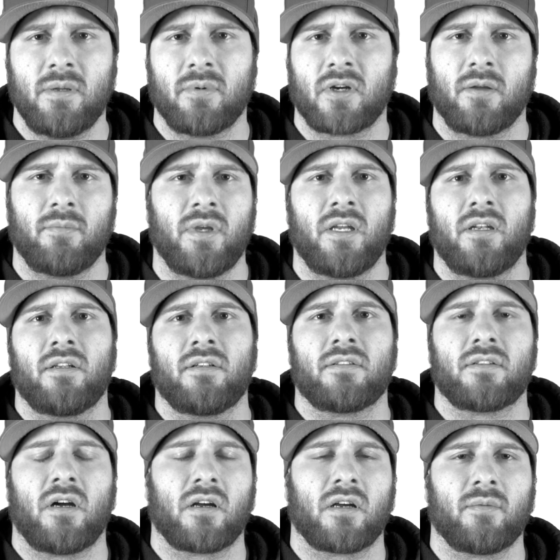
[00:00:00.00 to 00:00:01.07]
People come in
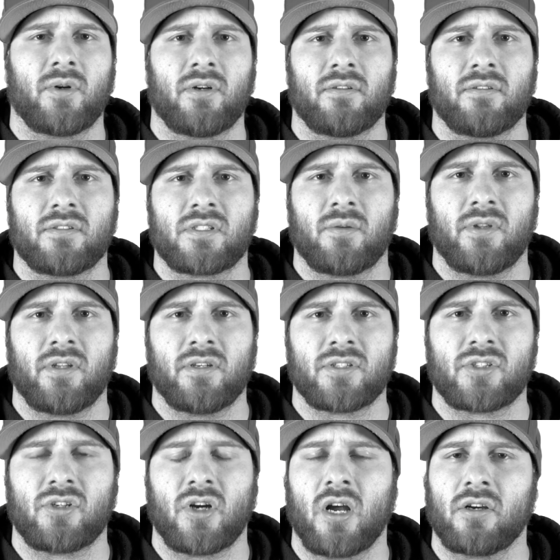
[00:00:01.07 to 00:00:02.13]
and talk about some of their
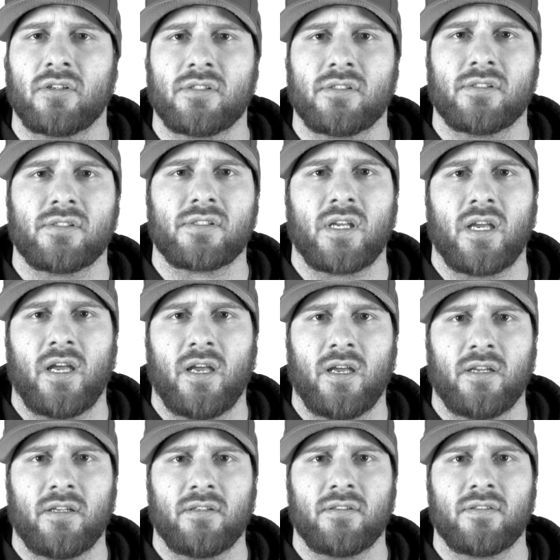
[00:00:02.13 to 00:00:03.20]
struggles
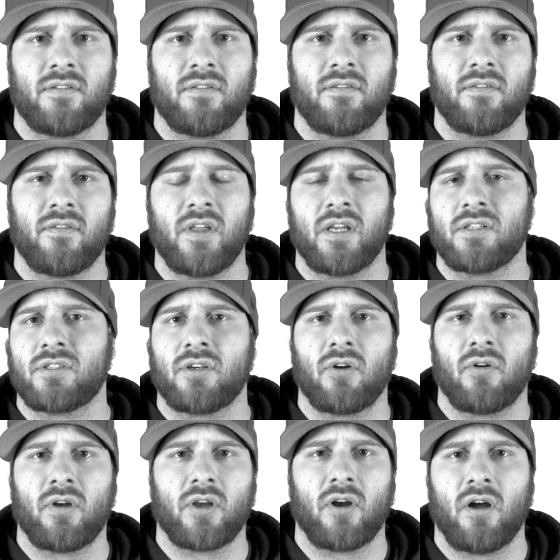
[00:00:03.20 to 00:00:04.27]
and things that are
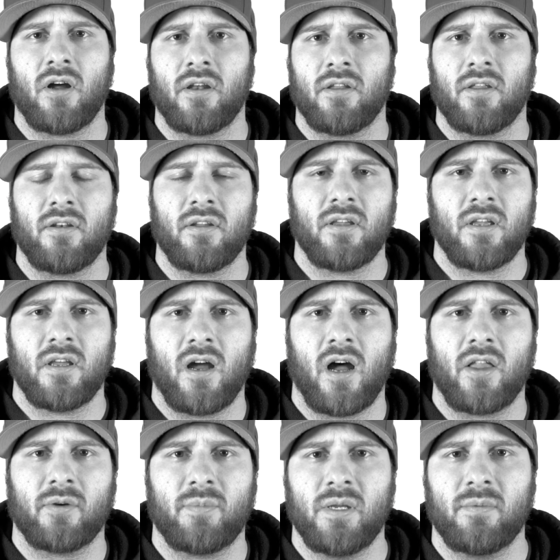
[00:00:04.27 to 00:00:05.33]
going on that
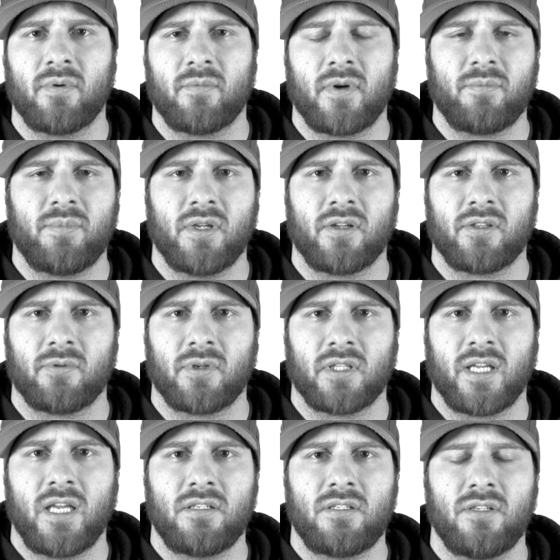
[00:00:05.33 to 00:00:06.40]
other people might be able to
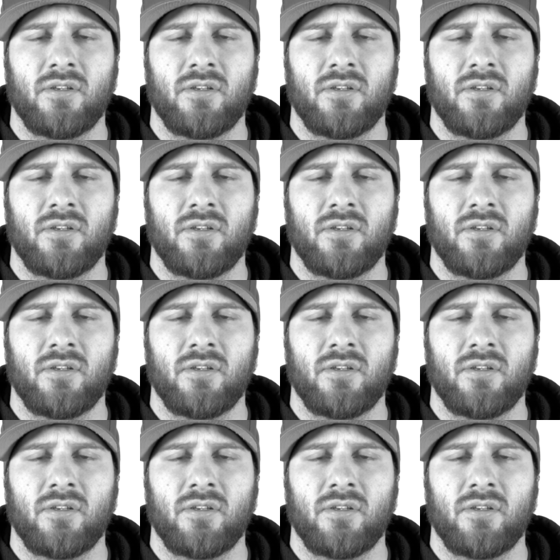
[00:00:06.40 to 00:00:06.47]
relate